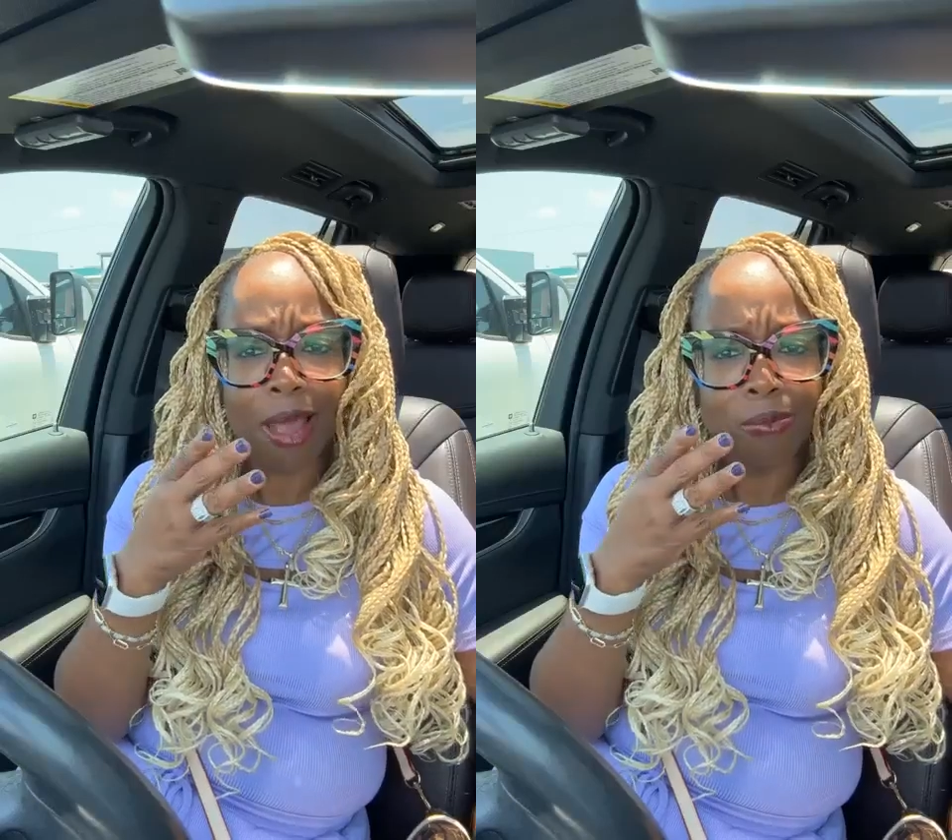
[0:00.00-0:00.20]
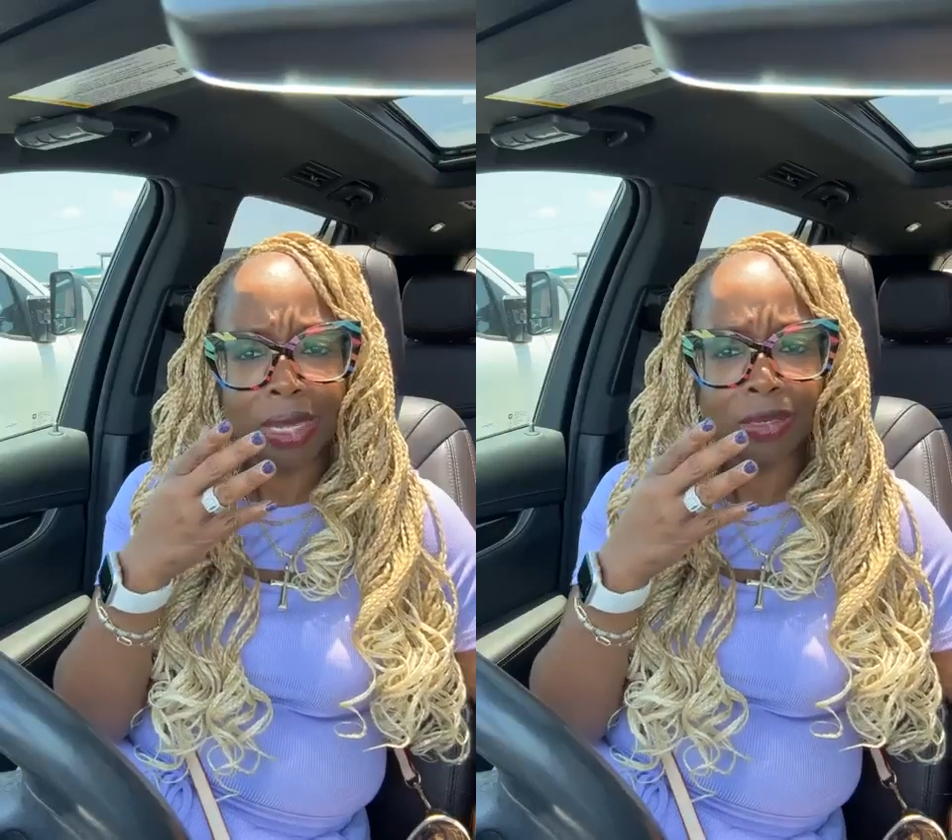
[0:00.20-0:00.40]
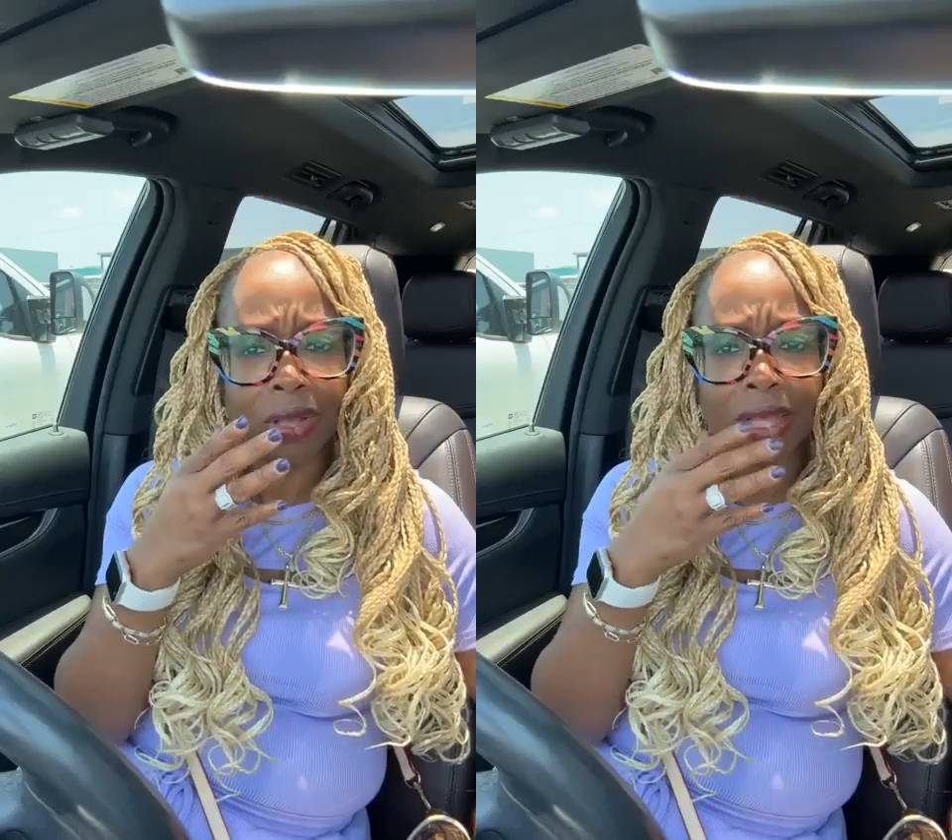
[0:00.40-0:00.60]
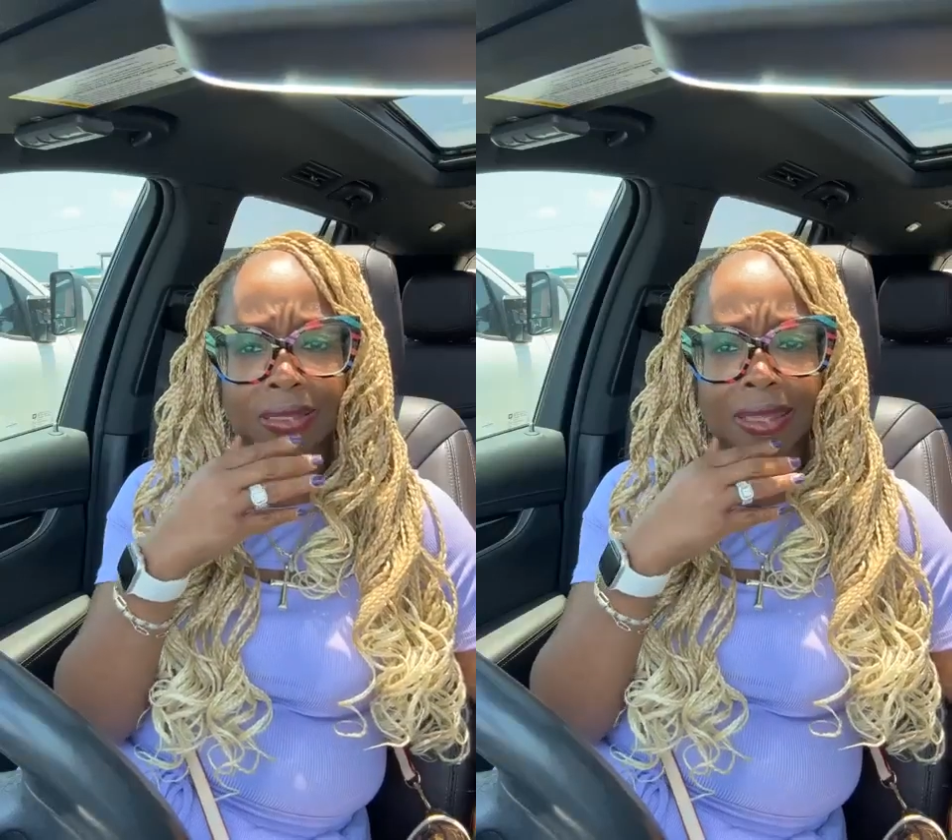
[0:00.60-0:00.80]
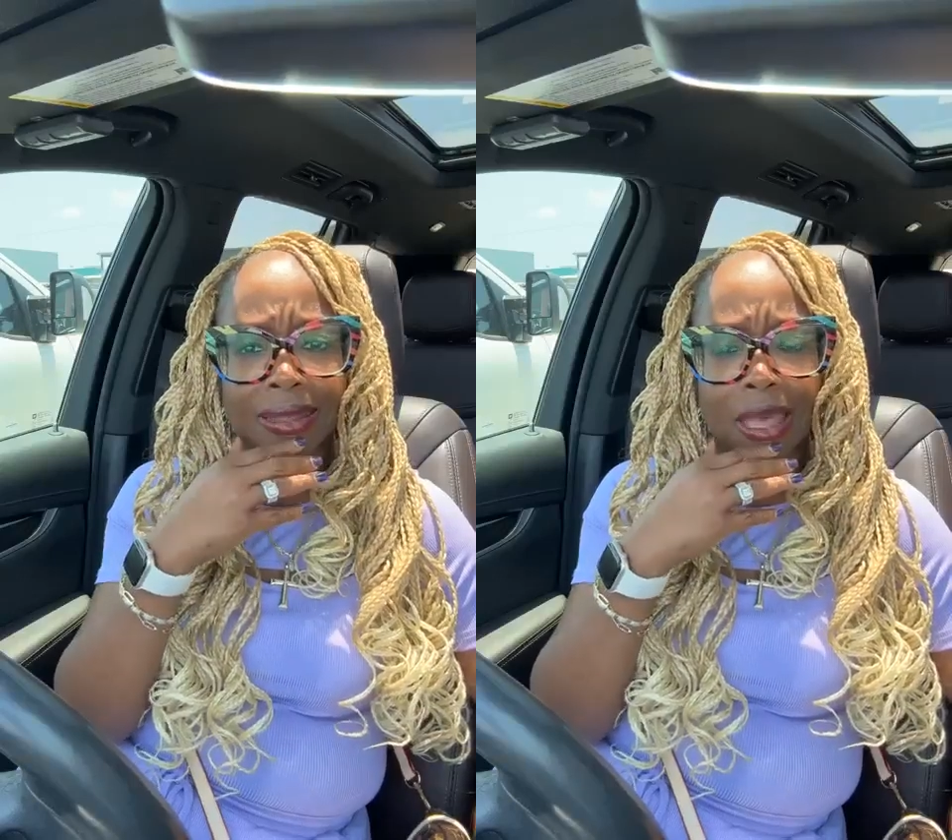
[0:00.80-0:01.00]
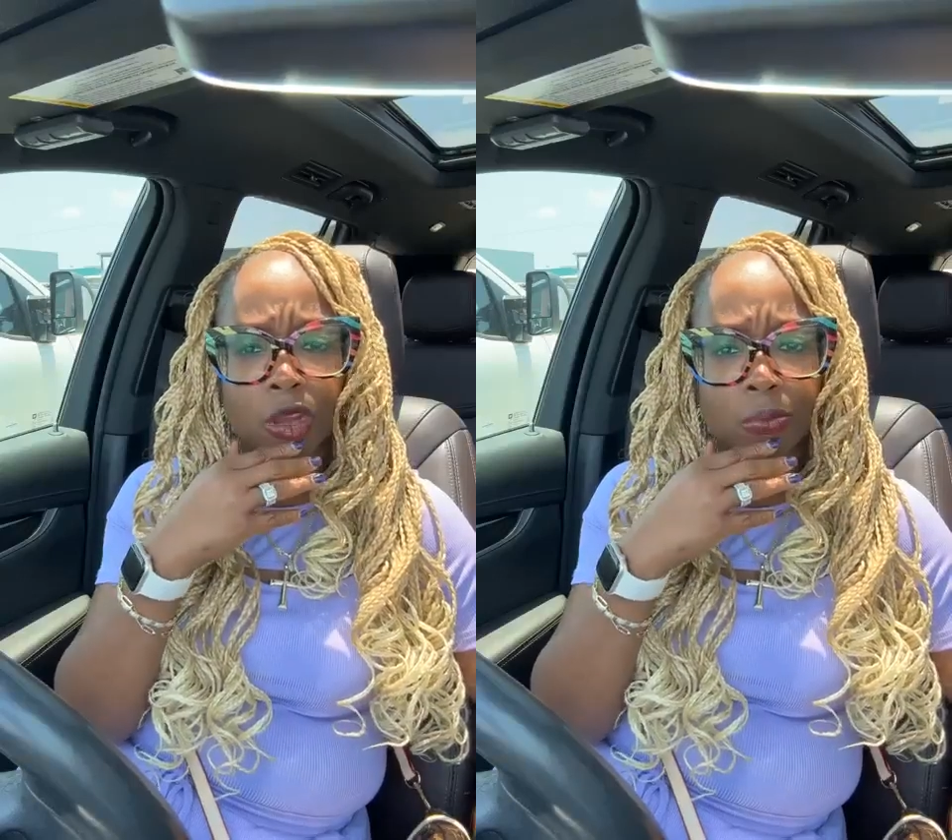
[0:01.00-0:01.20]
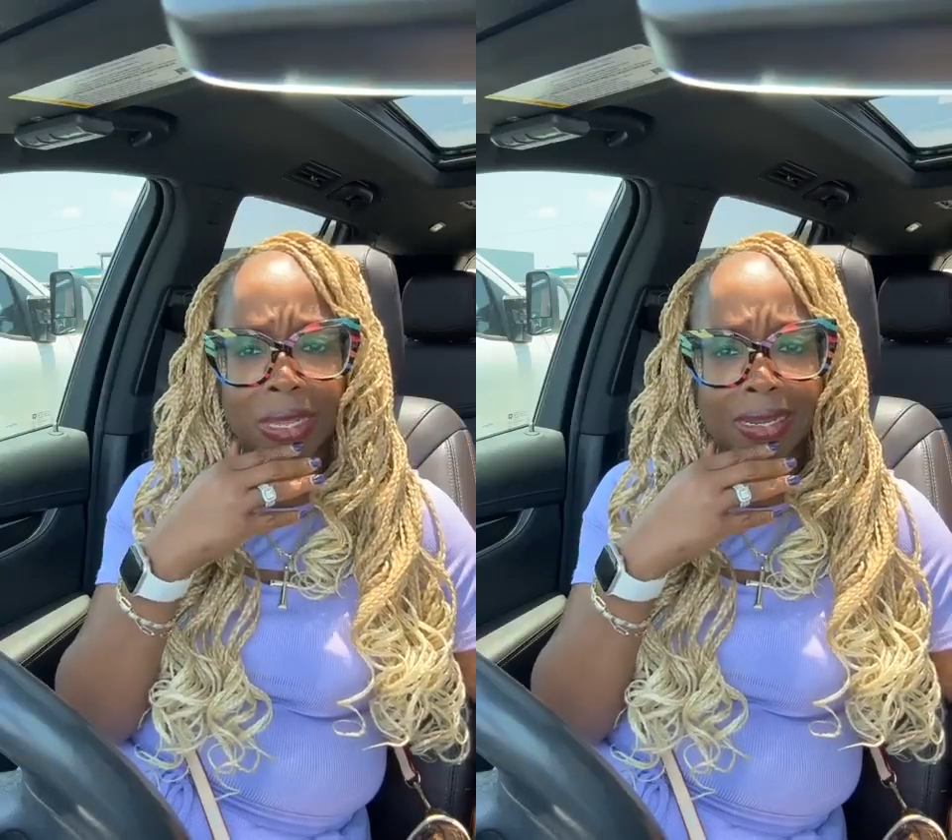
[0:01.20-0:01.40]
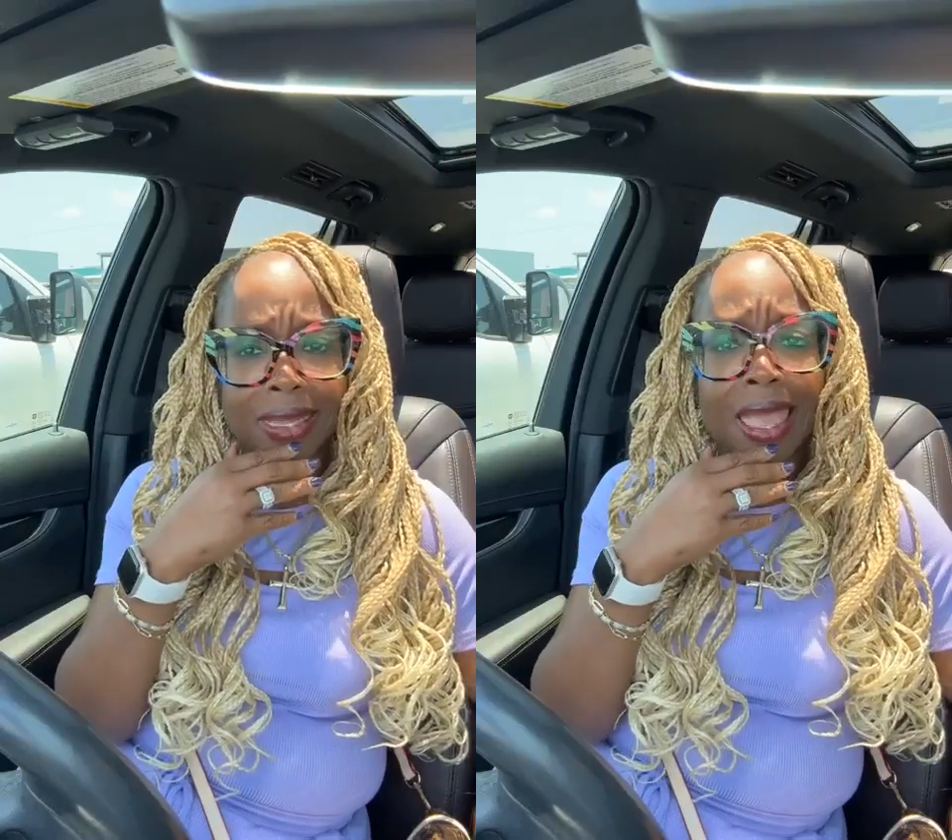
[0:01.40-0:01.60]
our mental health and
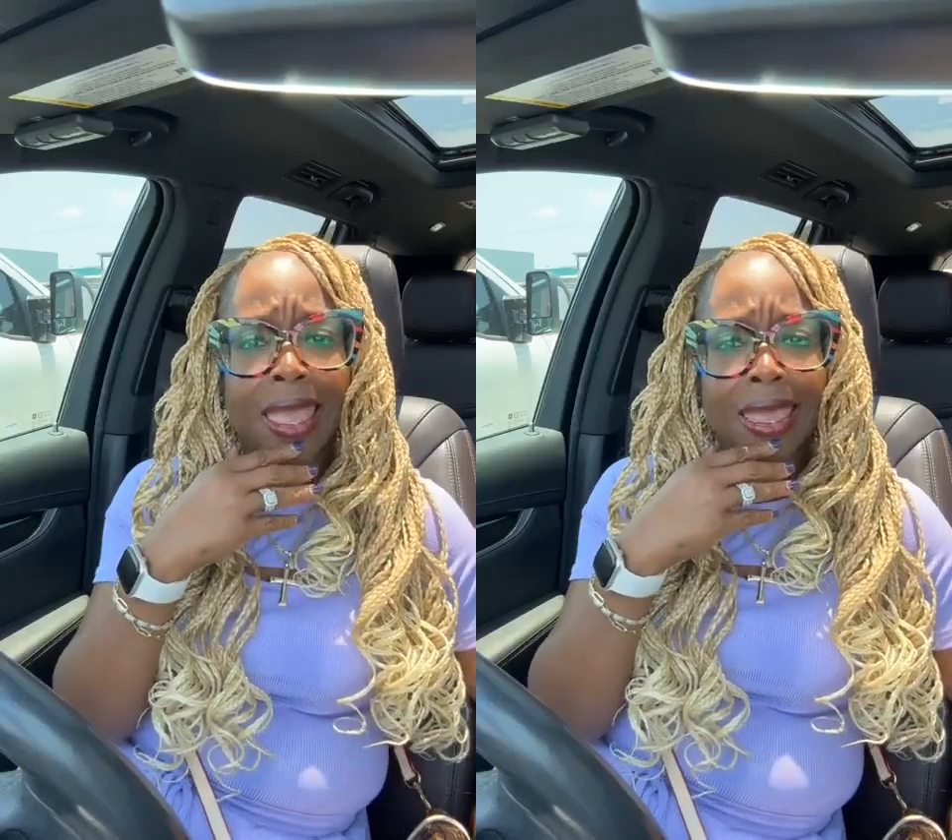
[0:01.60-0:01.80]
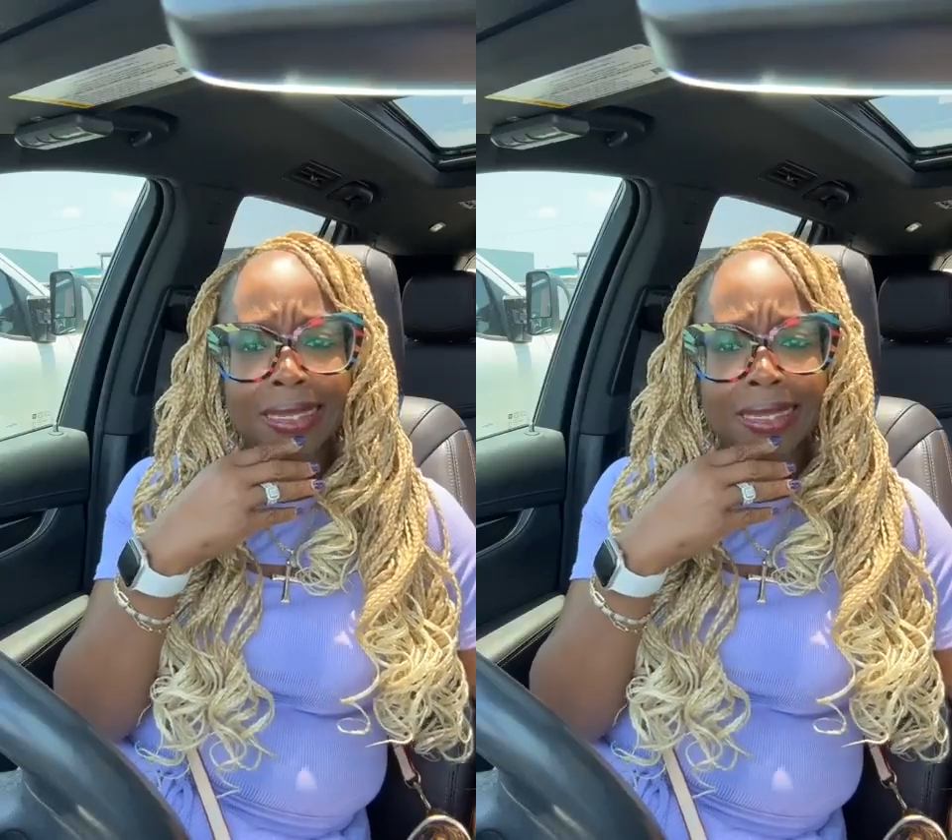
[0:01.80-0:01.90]
accountability.